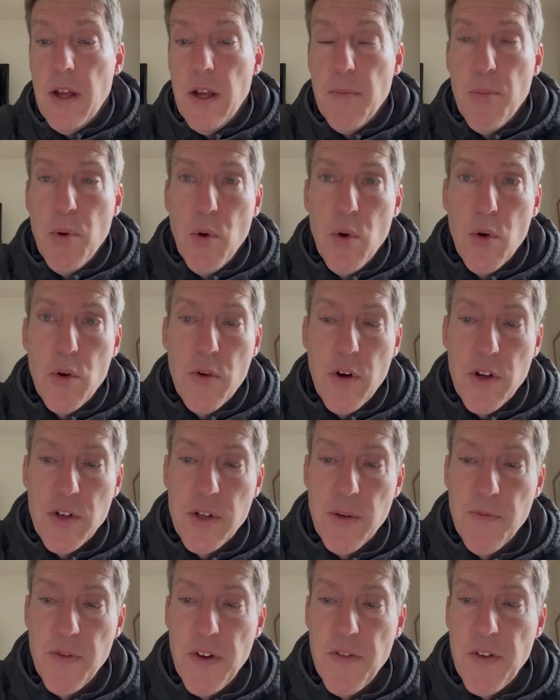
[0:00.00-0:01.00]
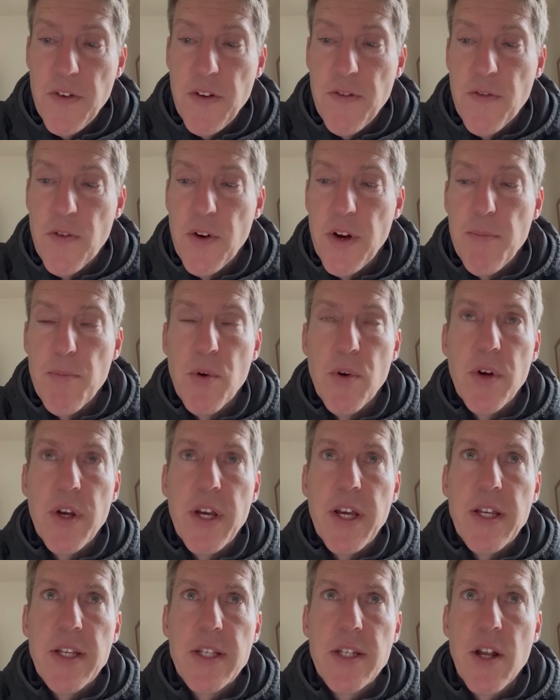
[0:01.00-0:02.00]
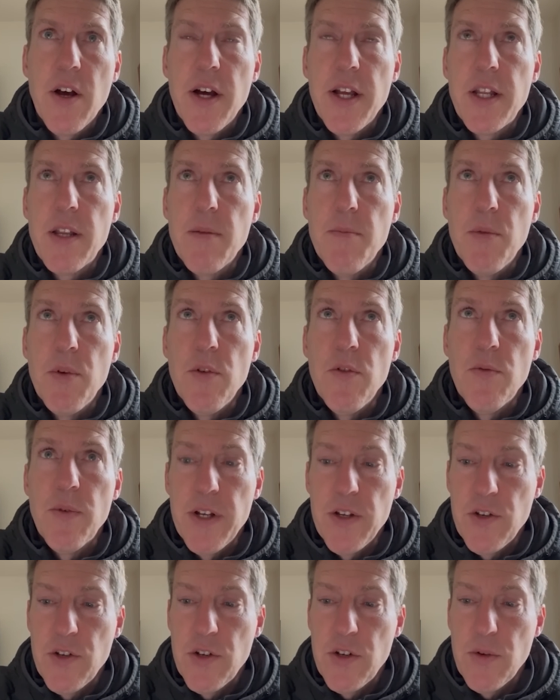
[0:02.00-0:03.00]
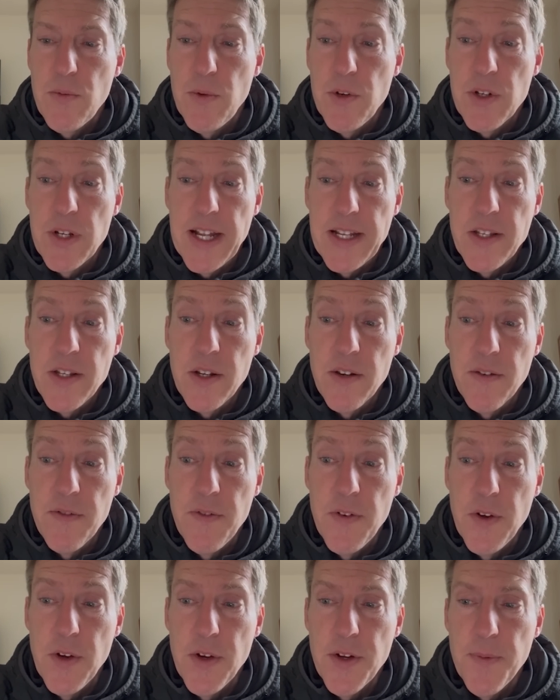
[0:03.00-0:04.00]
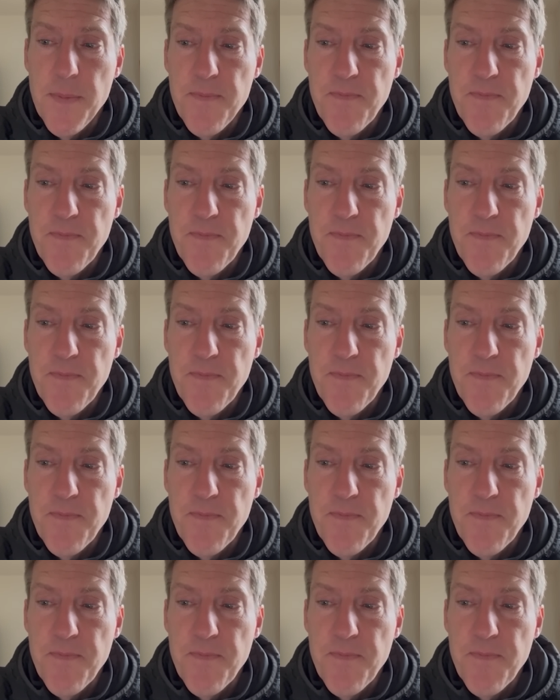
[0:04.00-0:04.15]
Poor cross on 53, but he started the move which led to the third